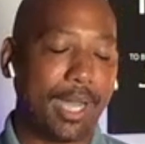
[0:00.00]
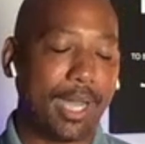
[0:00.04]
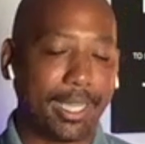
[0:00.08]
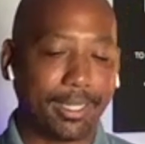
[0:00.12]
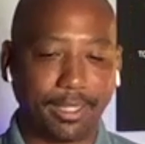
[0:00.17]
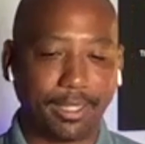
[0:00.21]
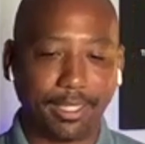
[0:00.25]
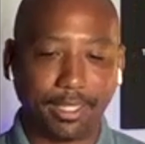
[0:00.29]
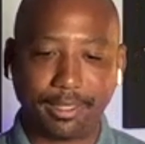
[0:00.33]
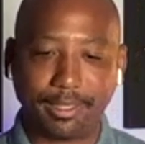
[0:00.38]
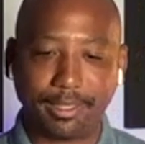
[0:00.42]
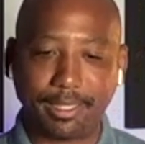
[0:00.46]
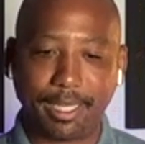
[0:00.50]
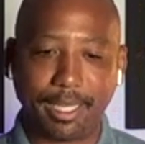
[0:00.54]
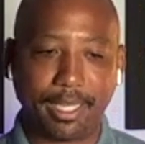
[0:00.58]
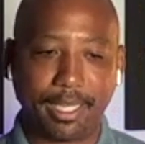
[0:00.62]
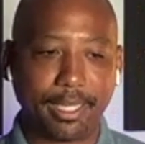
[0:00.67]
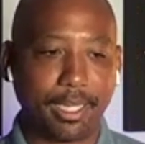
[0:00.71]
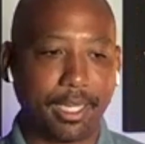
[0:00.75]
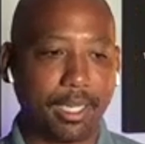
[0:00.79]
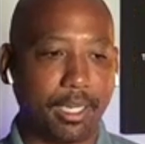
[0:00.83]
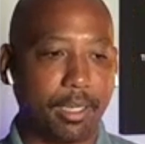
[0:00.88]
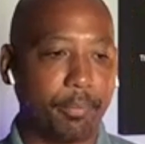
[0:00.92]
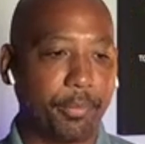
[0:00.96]
I think that
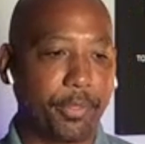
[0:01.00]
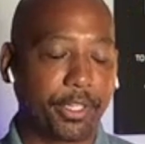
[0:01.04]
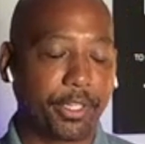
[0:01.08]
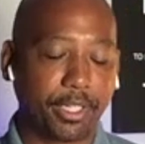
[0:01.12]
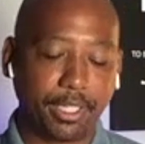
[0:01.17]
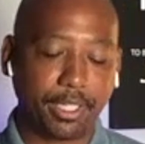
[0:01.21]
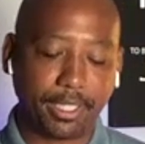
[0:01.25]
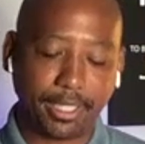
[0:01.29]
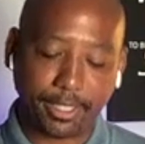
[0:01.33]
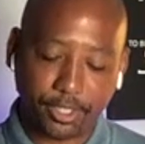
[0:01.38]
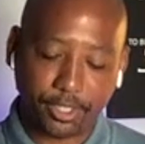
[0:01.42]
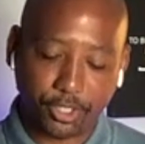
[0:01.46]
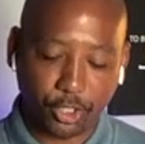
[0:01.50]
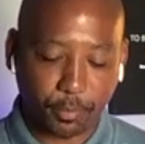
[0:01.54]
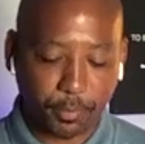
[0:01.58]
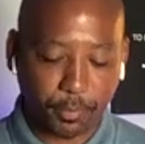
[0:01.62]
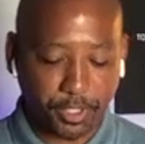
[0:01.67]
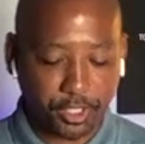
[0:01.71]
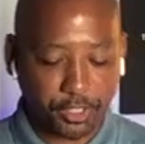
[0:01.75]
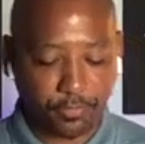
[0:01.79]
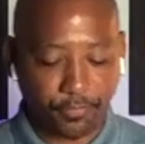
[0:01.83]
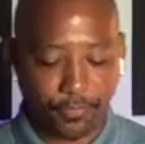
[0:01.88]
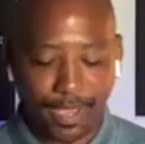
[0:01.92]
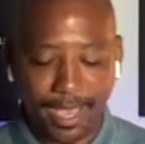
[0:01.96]
they're going to get so
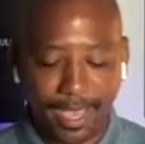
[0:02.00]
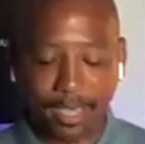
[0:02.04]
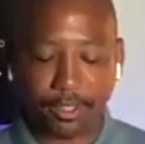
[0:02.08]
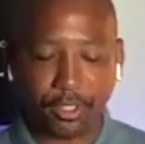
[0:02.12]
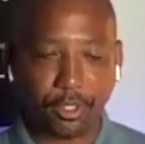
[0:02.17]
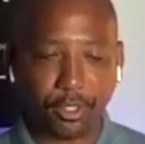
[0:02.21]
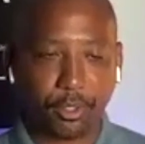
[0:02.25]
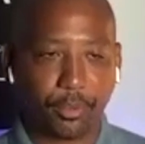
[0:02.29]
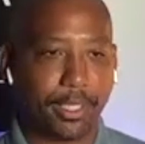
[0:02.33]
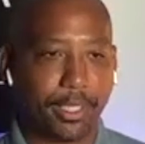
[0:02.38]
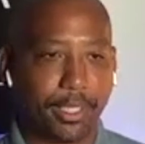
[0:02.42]
much value.